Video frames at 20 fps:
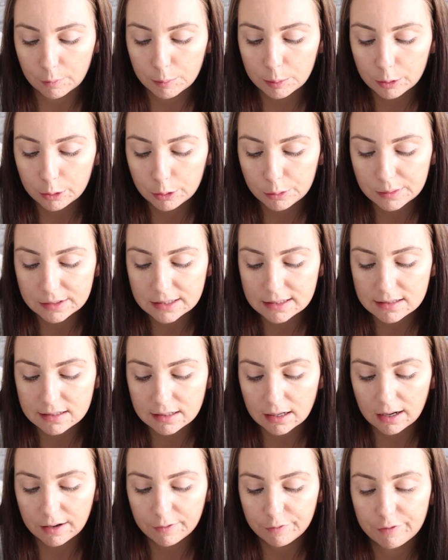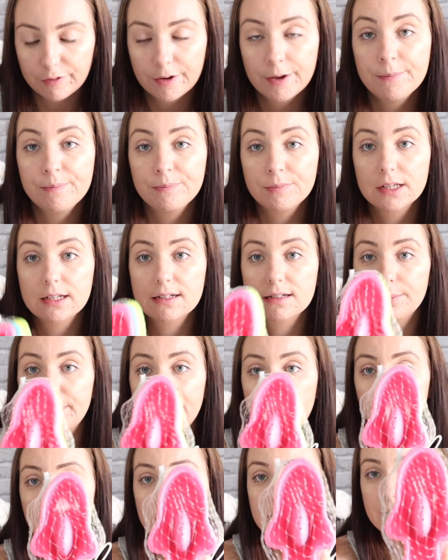the pool and stuff. So we
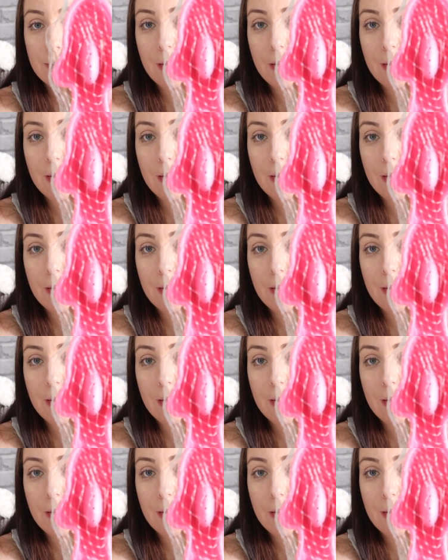got this